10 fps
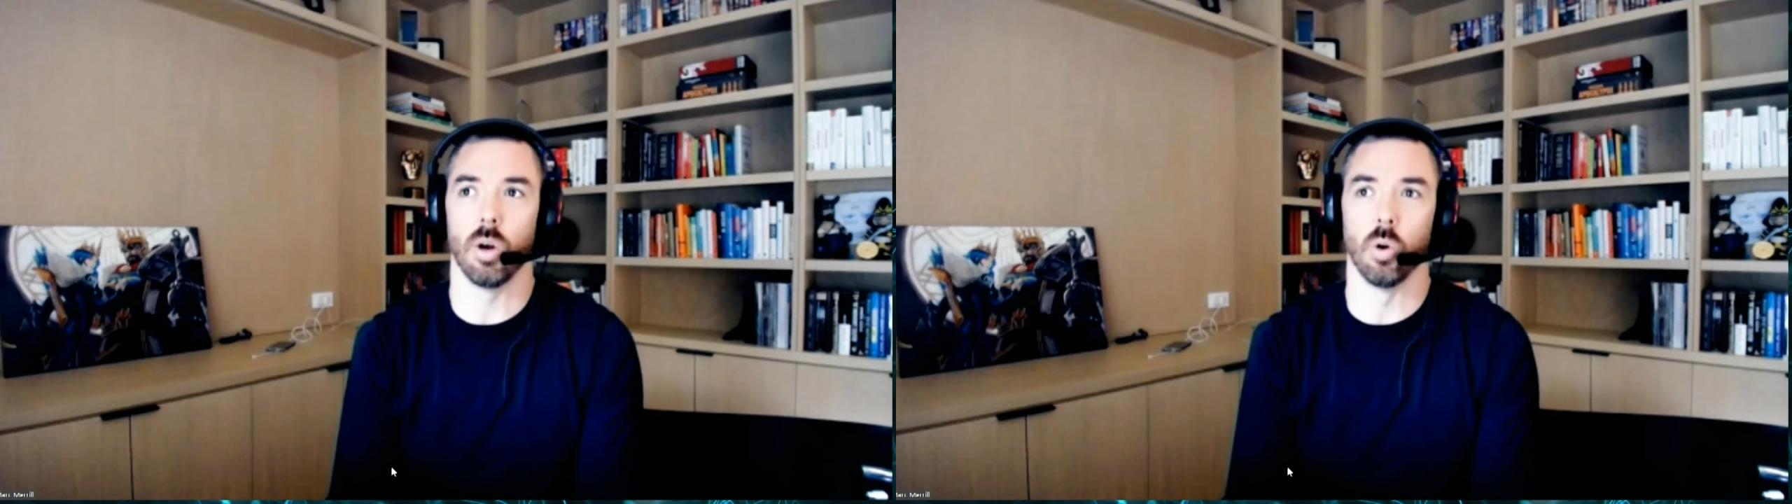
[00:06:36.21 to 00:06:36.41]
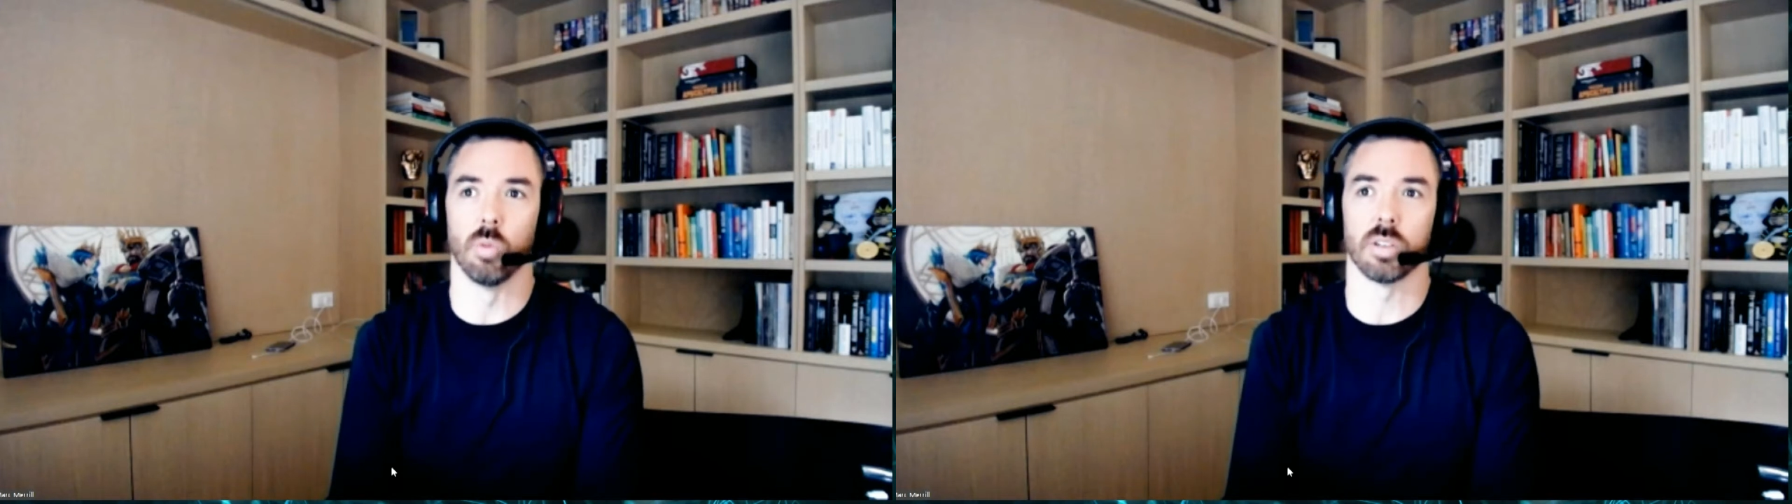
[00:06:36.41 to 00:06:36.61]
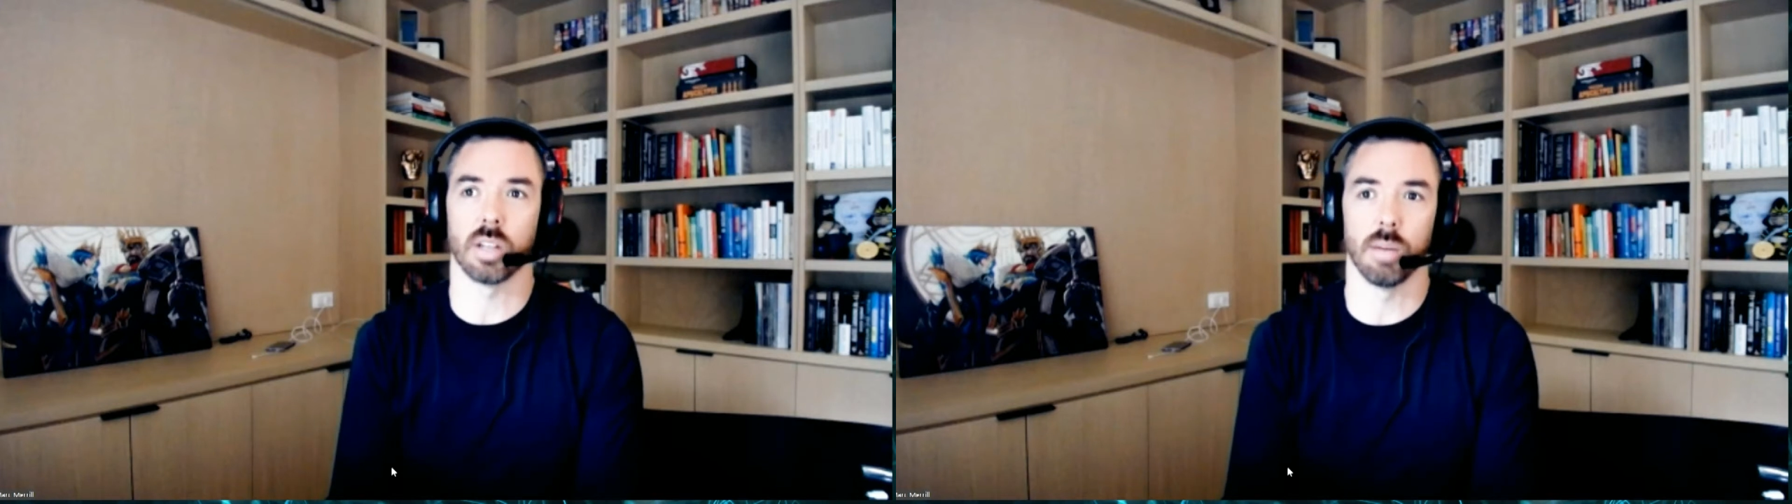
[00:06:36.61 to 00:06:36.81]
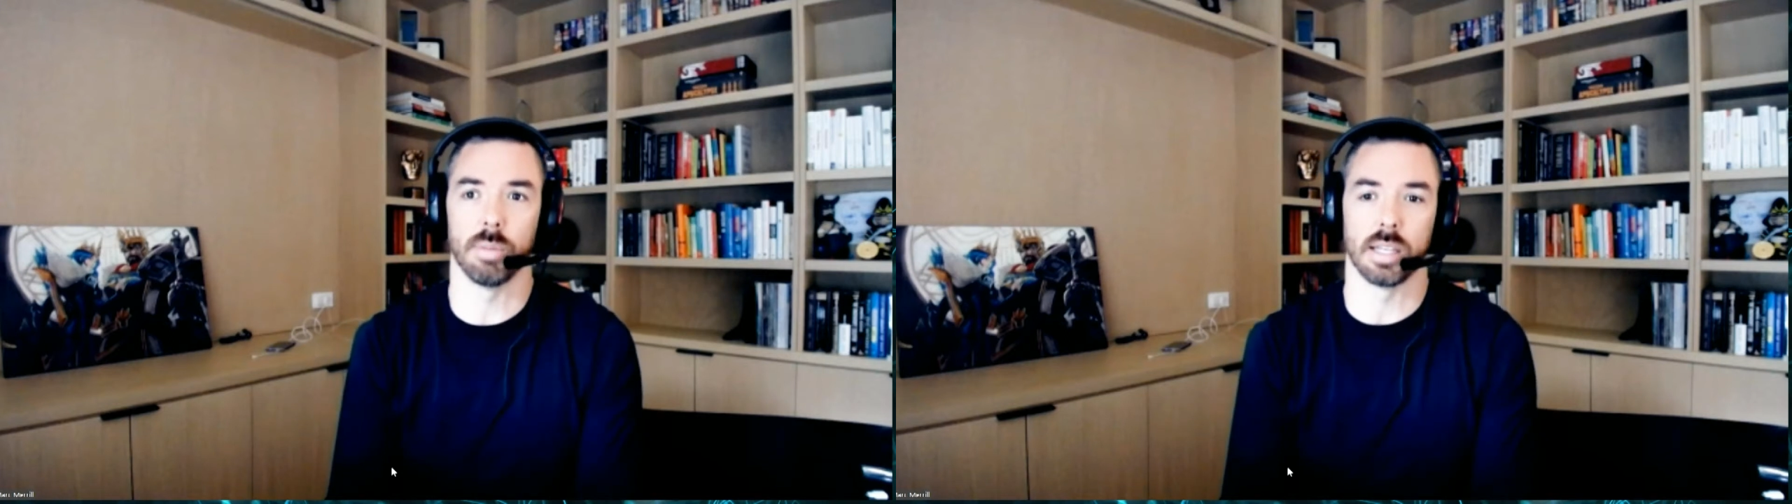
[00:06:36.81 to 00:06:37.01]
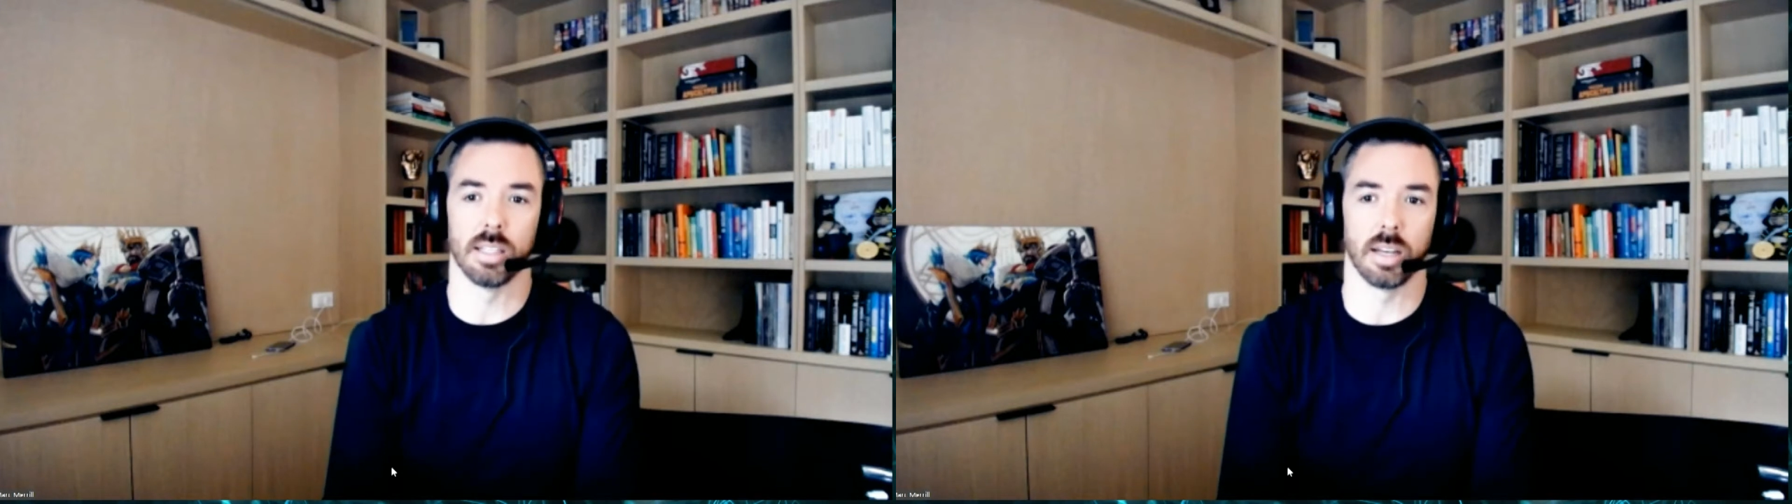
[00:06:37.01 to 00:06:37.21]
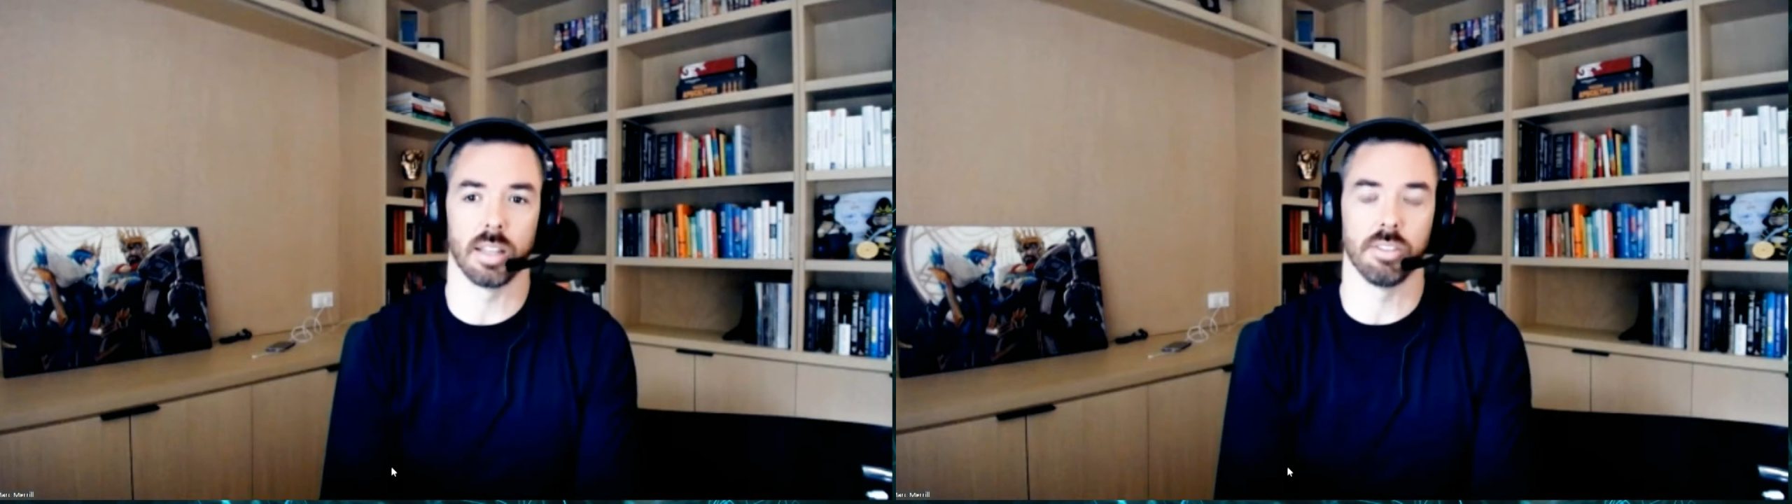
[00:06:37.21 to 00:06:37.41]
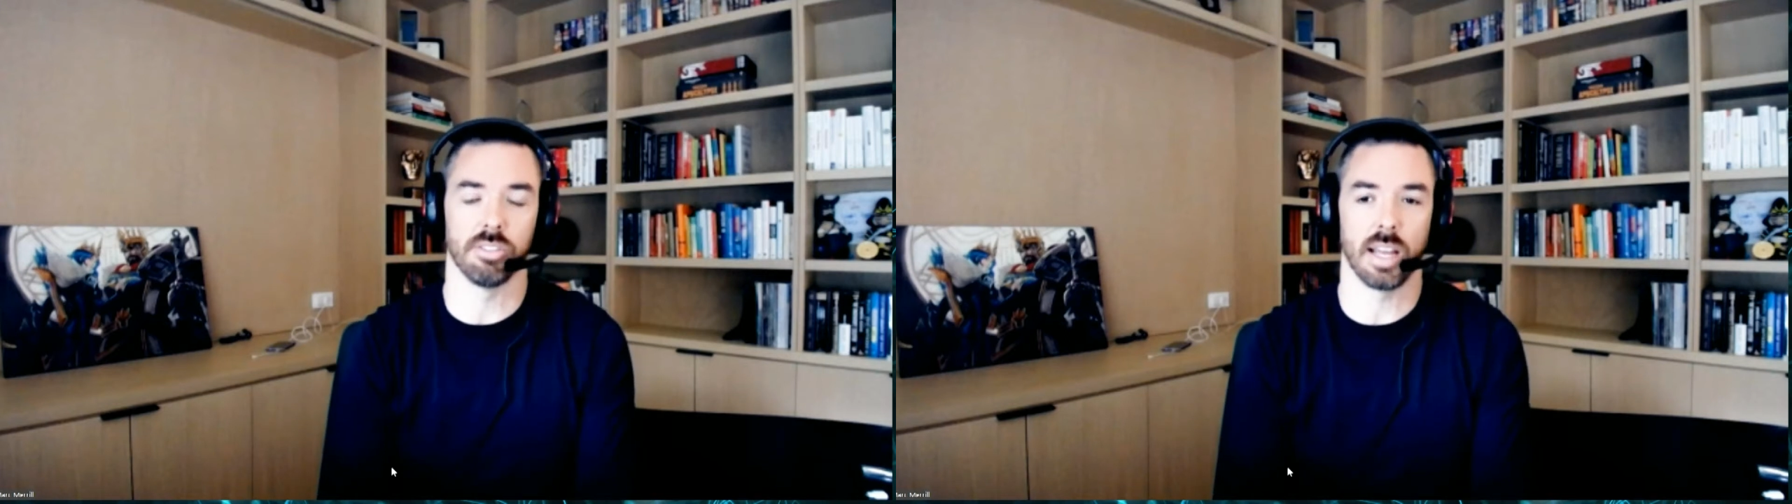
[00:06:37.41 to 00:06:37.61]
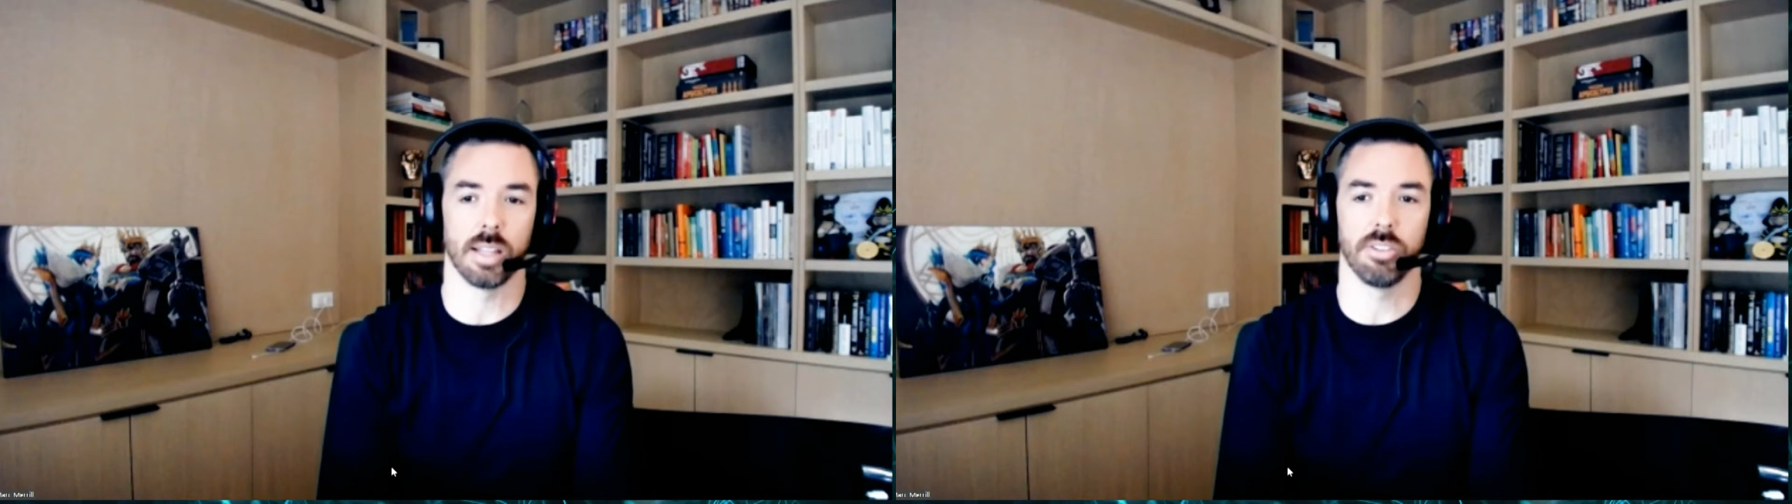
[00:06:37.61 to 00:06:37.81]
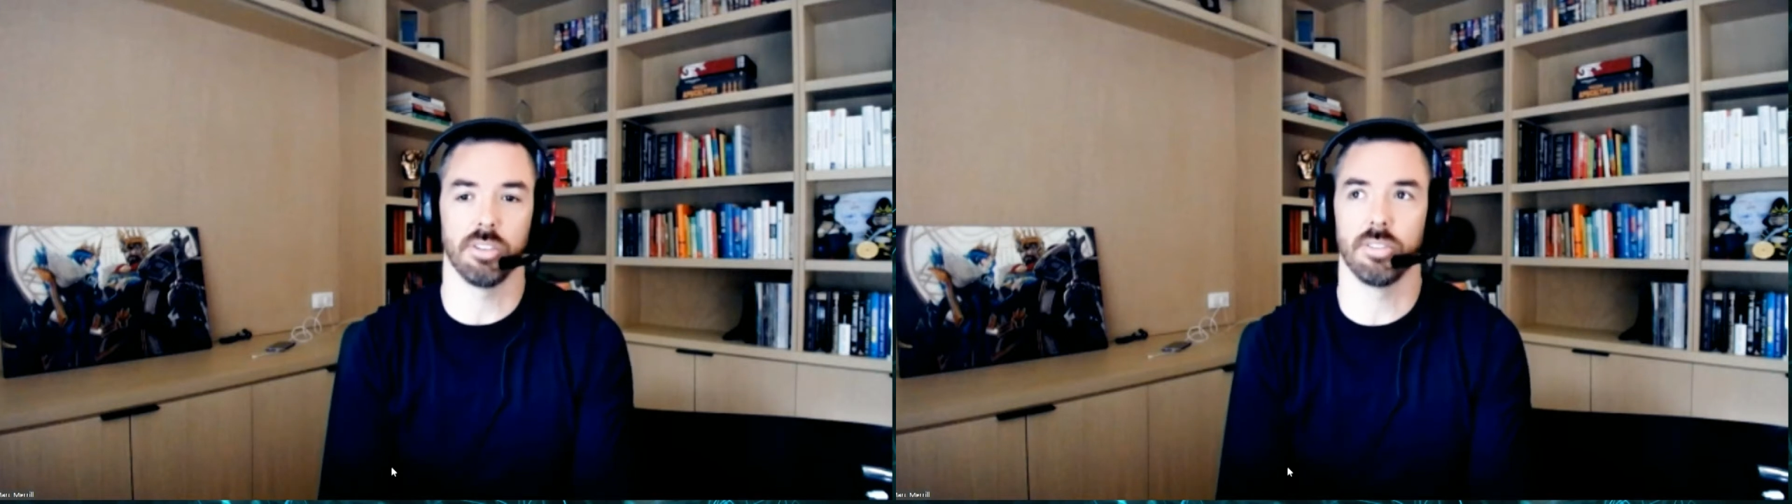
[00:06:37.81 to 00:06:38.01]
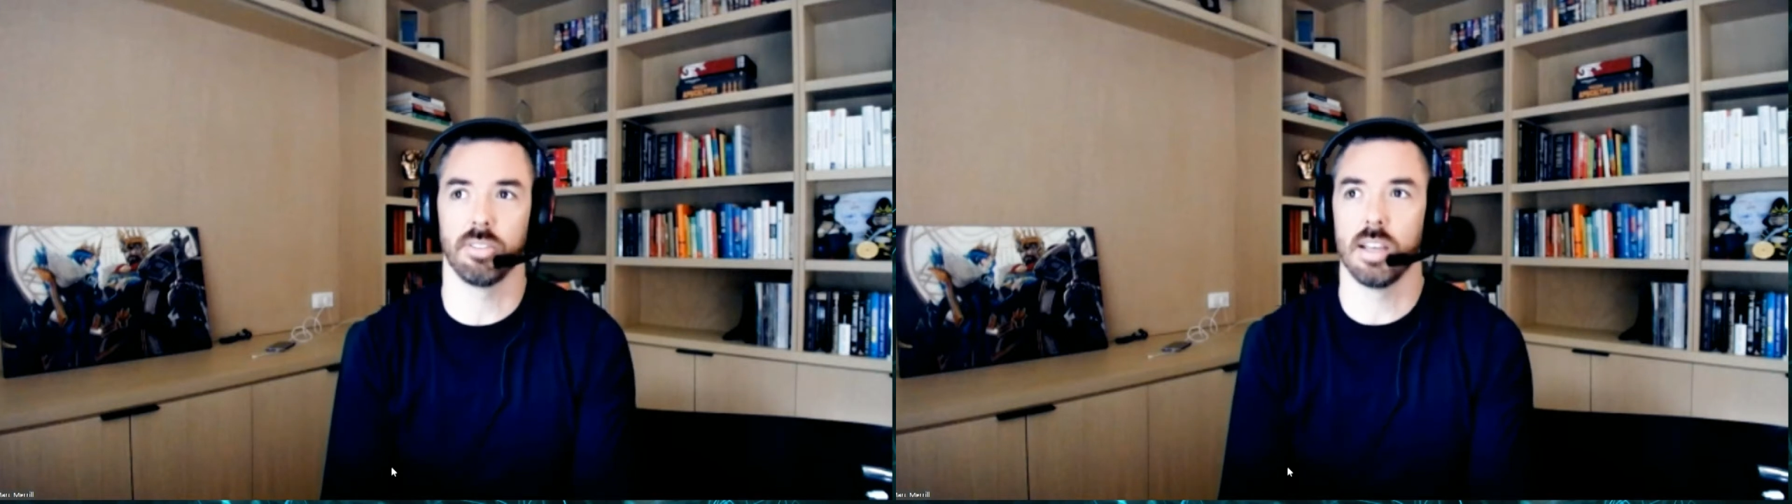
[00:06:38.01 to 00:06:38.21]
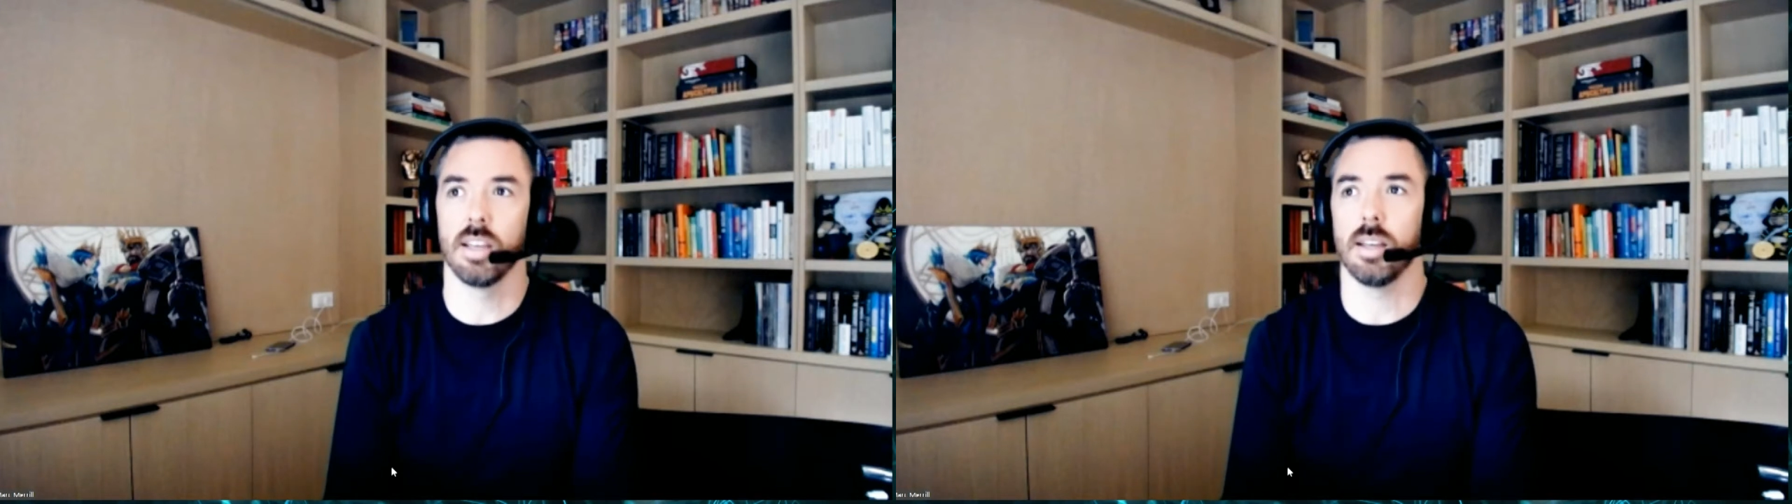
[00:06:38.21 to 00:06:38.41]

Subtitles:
overcoming a lot of these challenges.